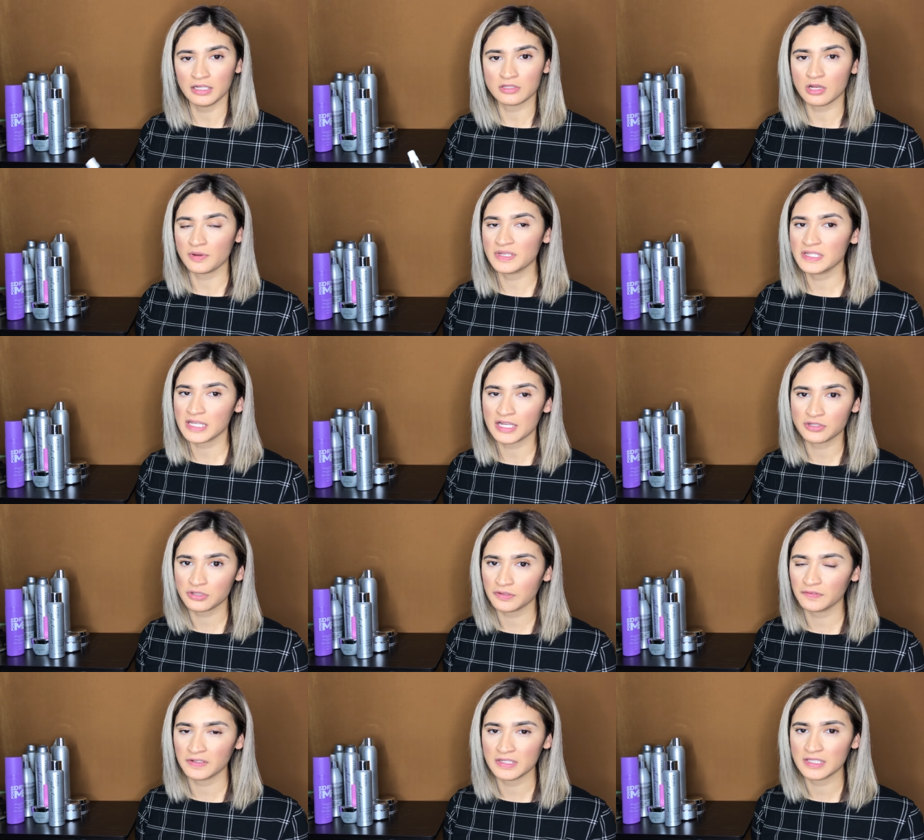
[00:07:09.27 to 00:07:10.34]
It's always
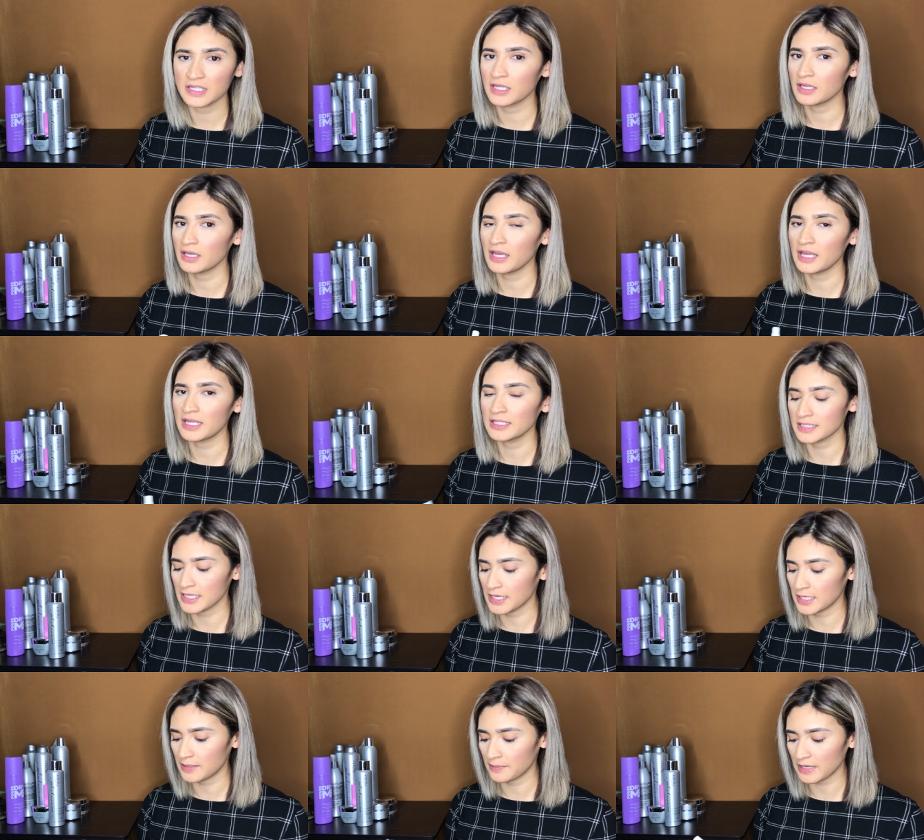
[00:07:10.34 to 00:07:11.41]
extra frizzy. And
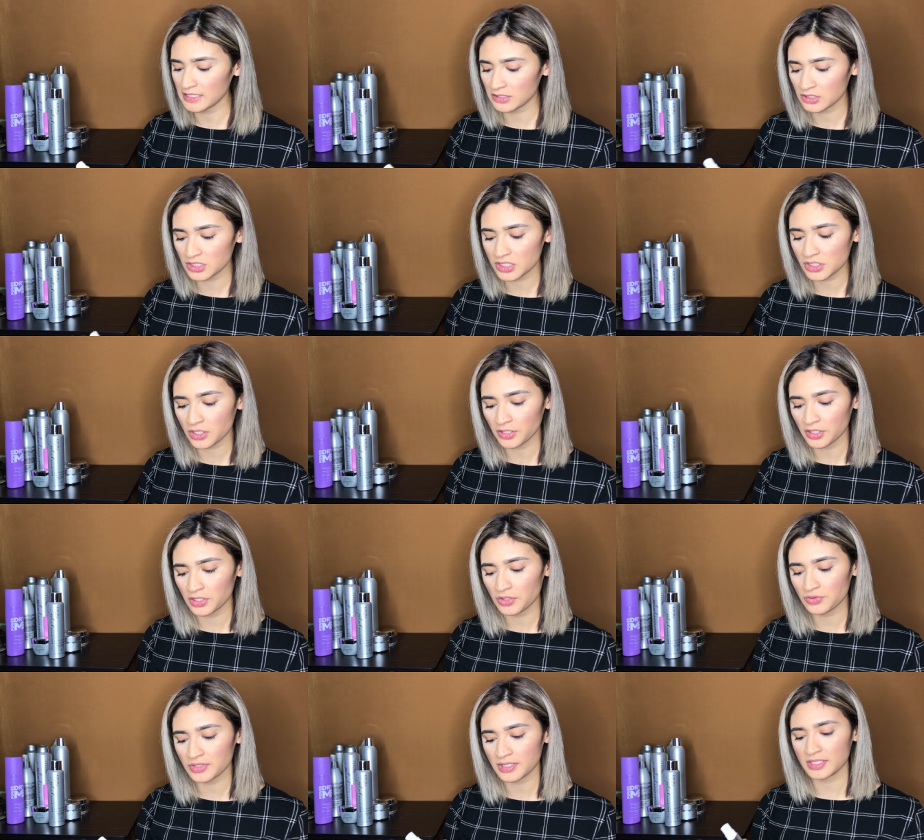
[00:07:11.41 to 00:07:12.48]
um, I just started
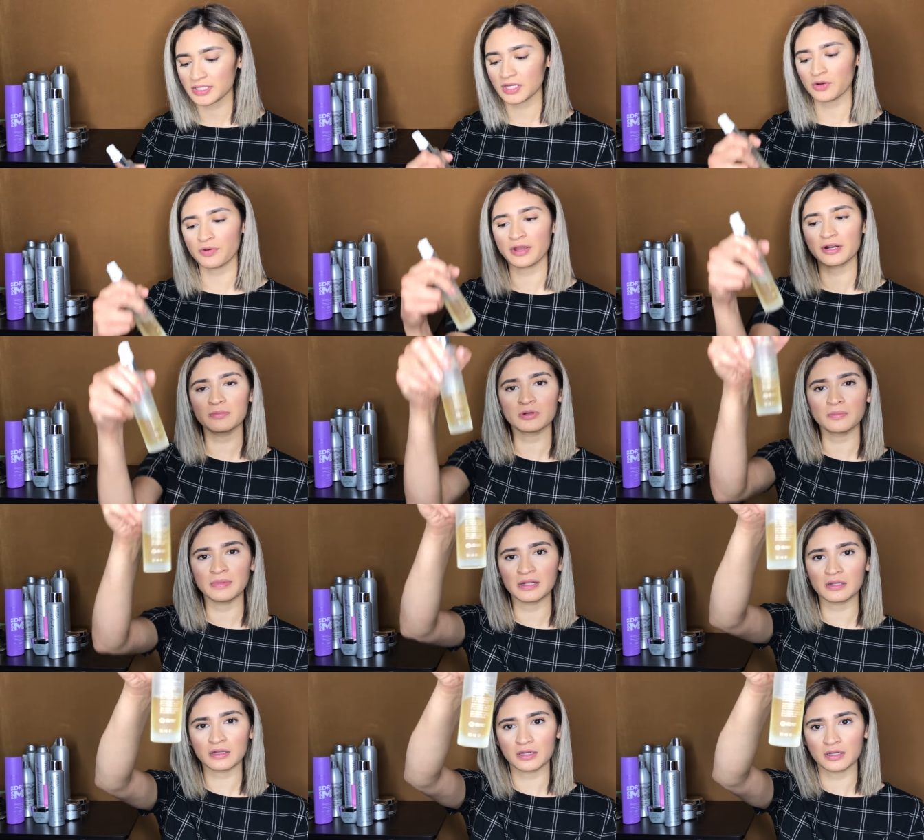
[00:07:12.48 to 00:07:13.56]
using this Incredible
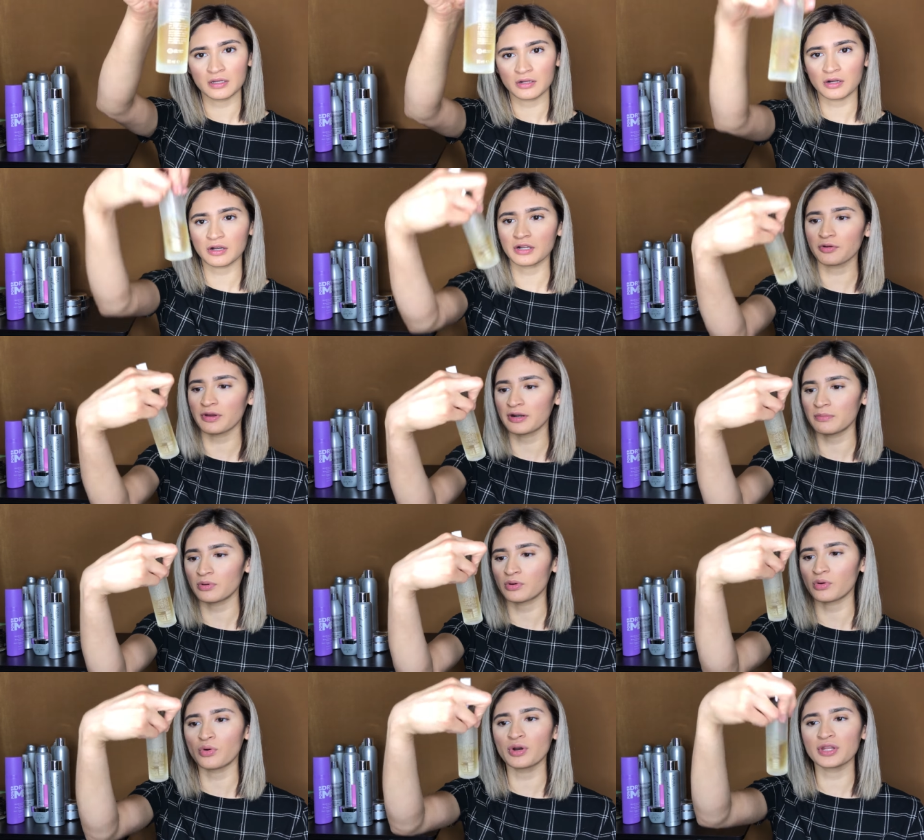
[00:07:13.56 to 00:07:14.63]
Milk or
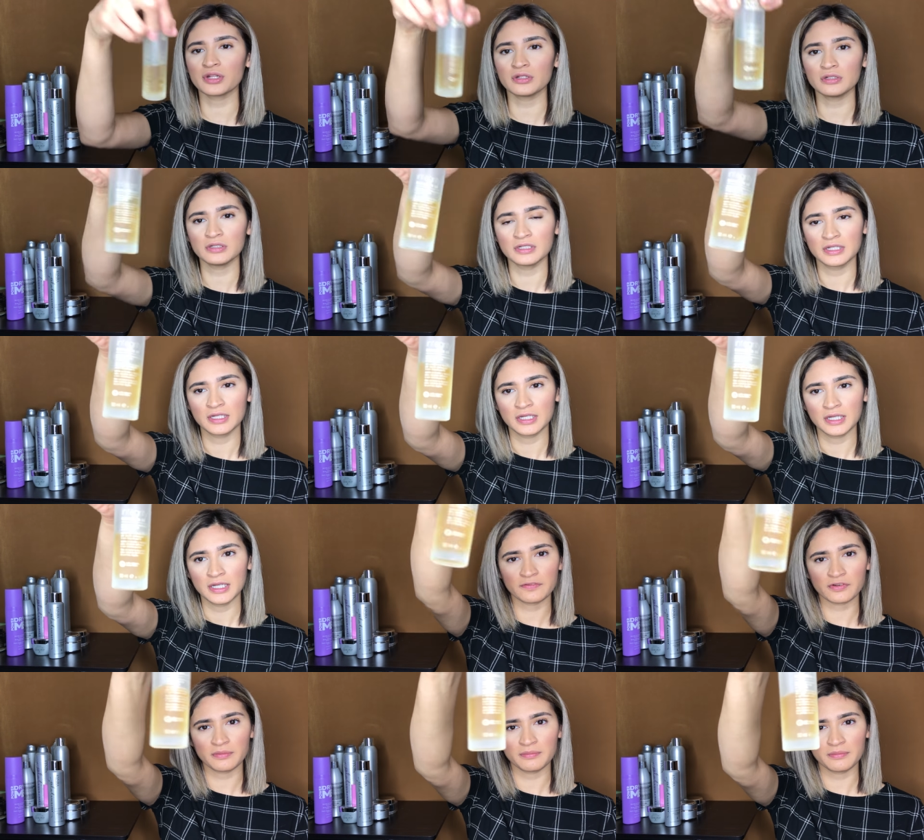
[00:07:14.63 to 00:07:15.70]
Incredible Oil
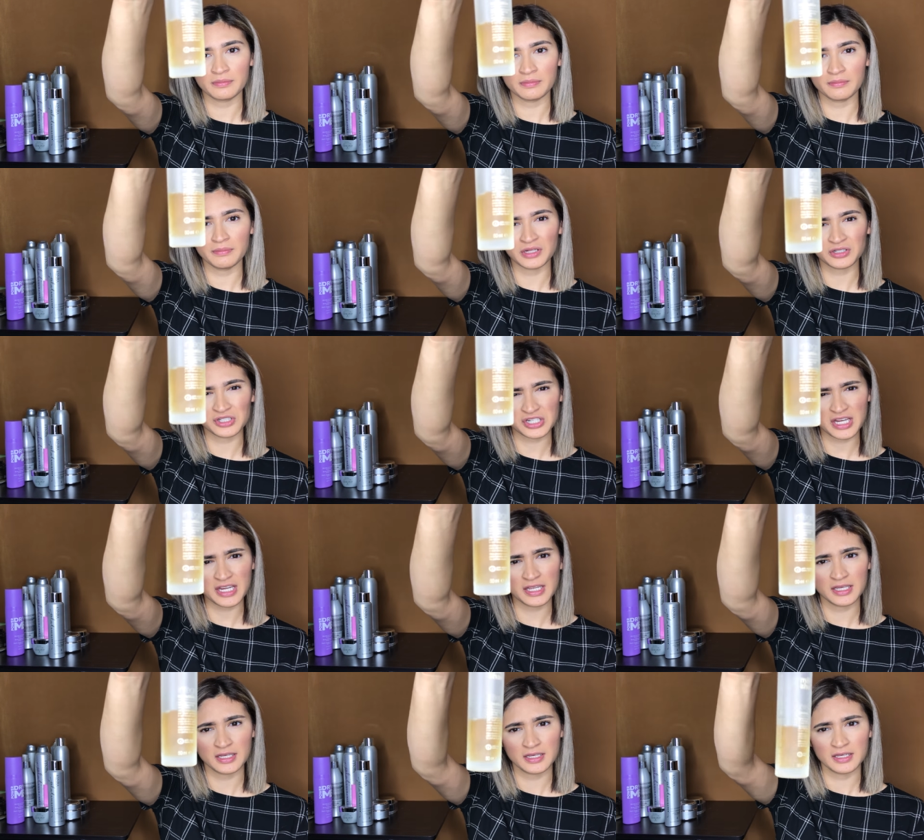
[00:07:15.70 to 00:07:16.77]
from
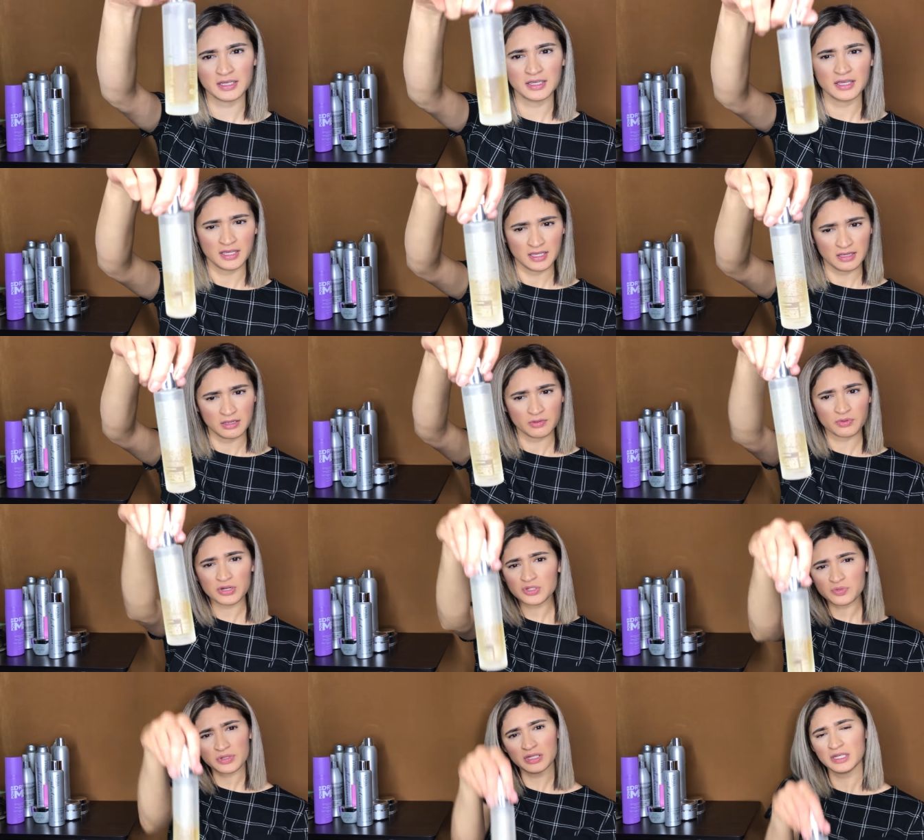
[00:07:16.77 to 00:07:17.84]
Milkshake.
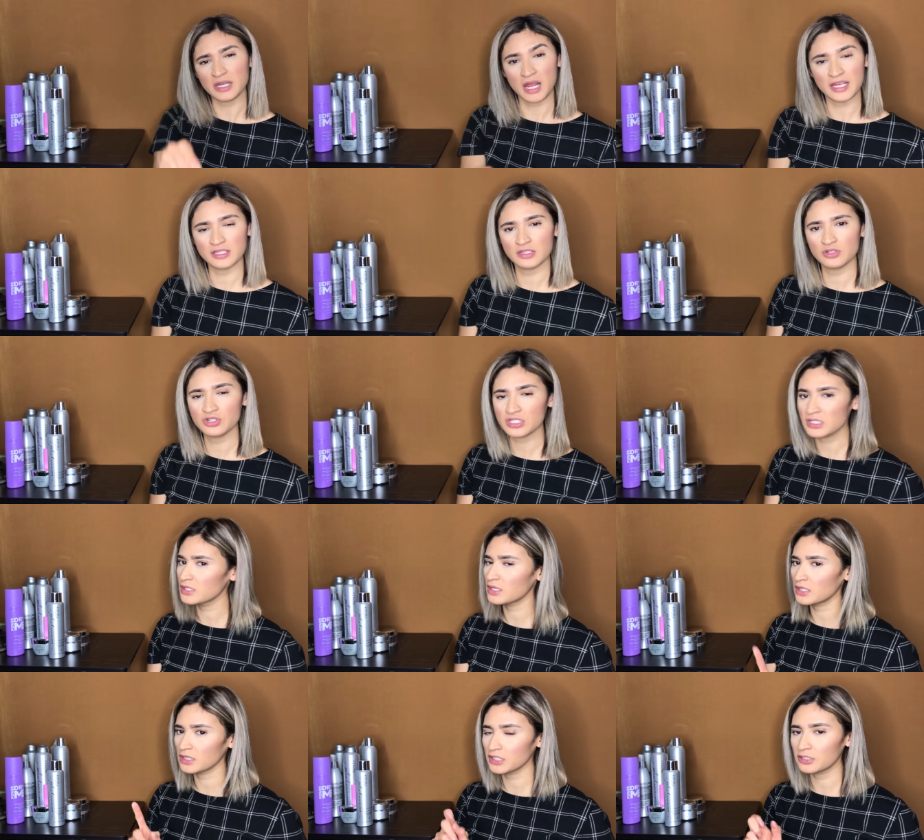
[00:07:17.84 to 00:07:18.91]
Works really nice. You just
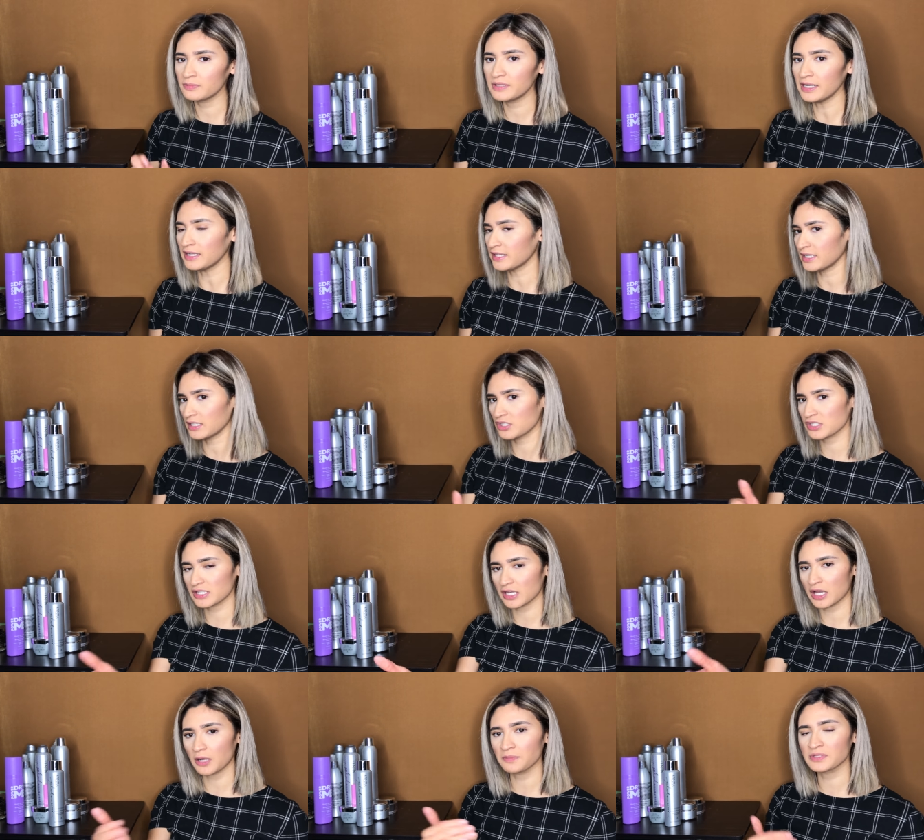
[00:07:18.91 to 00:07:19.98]
need a little bit and it just
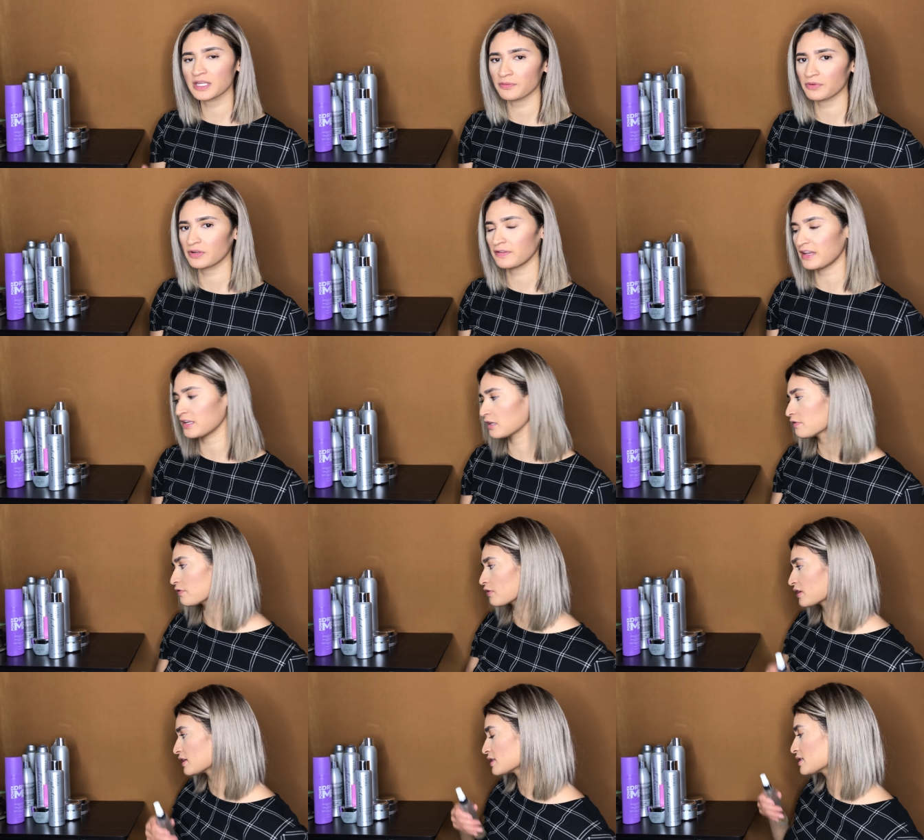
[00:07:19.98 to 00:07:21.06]
helps get rid of any
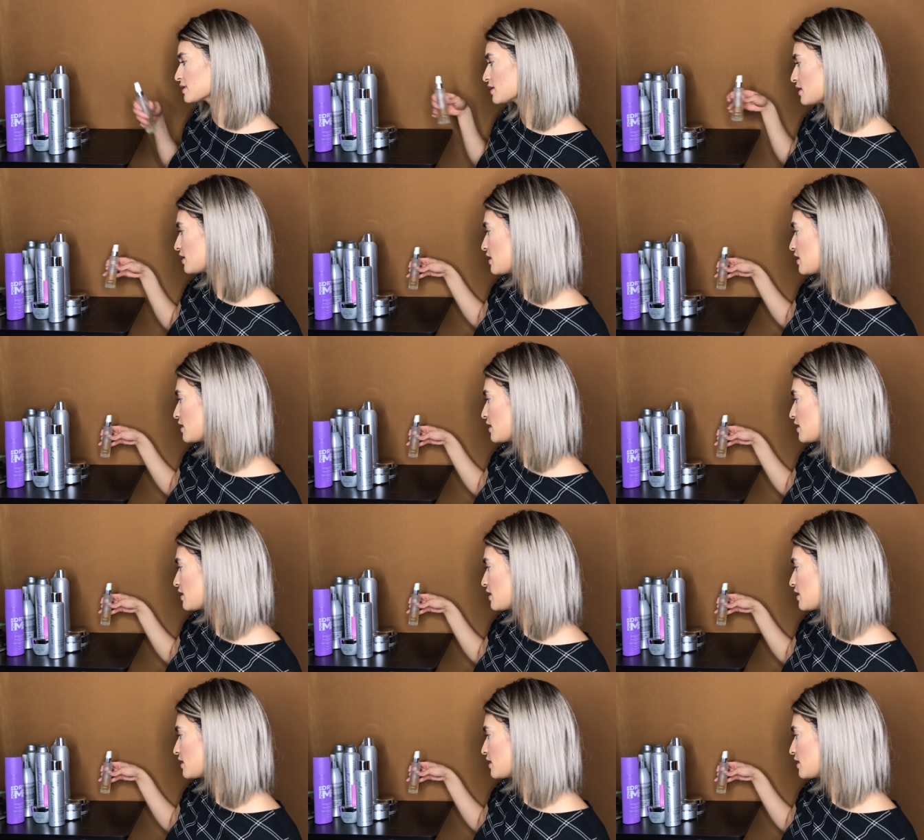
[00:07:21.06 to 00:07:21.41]
frizz.